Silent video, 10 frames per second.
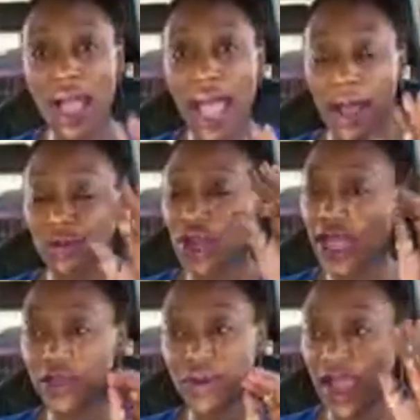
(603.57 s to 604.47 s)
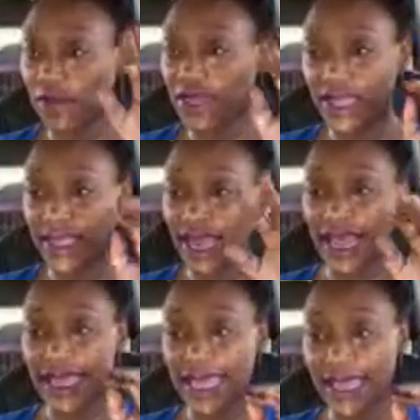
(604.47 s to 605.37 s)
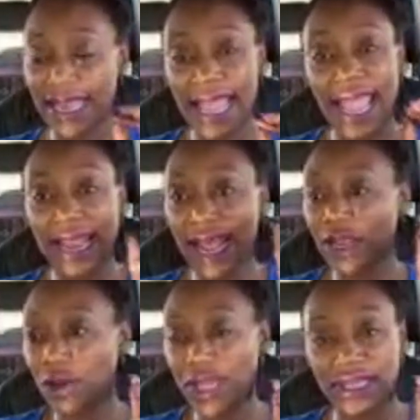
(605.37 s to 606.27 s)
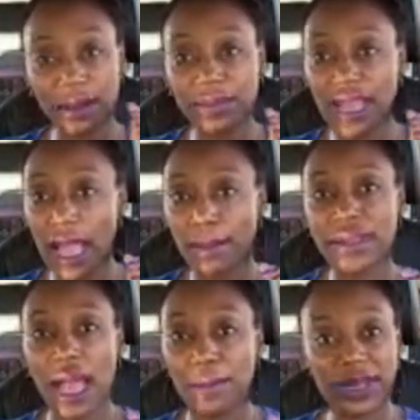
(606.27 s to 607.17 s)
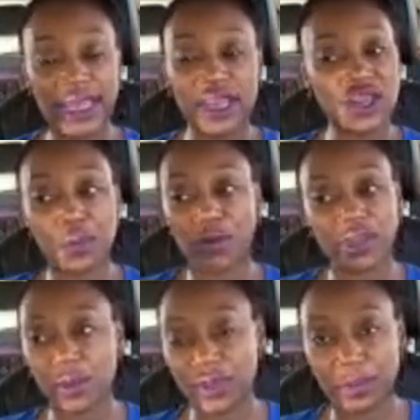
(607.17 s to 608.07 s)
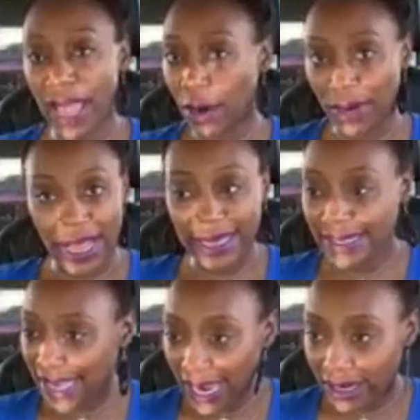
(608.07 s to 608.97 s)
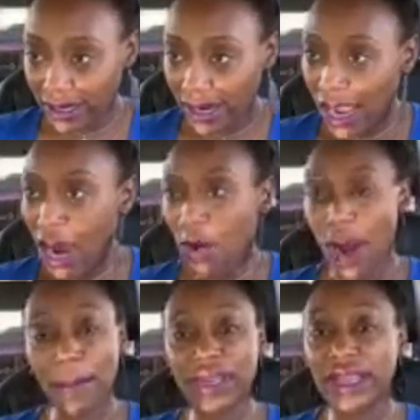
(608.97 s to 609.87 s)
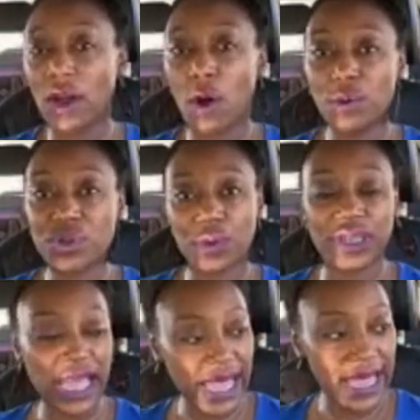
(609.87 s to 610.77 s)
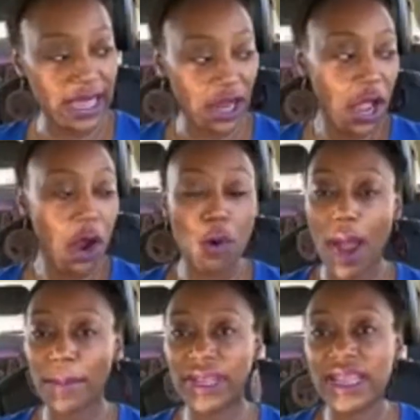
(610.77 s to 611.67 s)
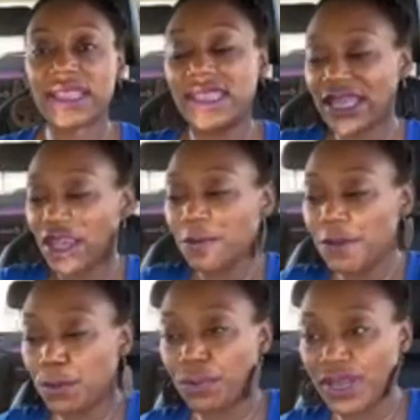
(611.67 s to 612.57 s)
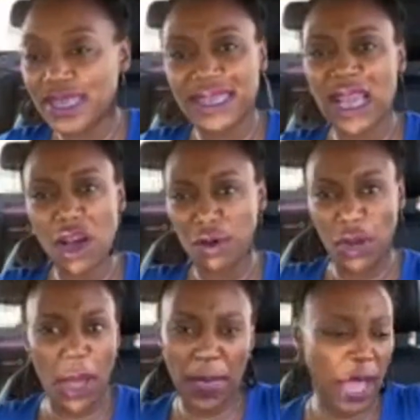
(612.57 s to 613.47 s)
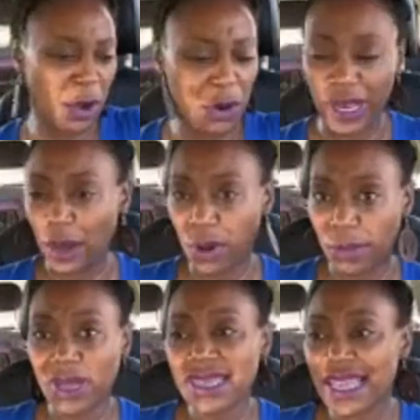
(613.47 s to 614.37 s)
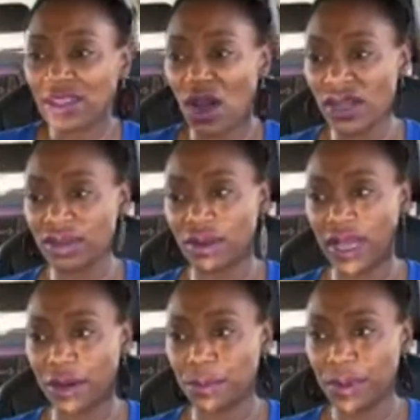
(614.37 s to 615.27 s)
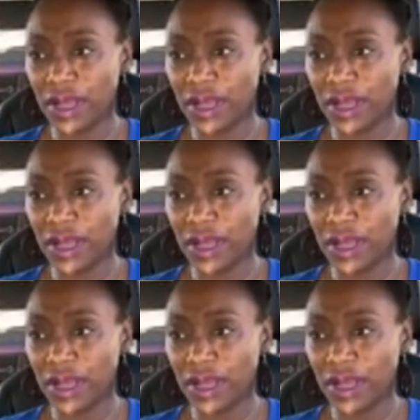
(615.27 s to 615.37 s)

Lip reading: I'm trying to do everything that I can, and I know that sometimes I'm gonna need to jump on someone's back when I get tired, or I'm gonna need to hold someone's hand, or I'm gonna need to see their footprints and say, oh no, I'm not going that way, because that's also help.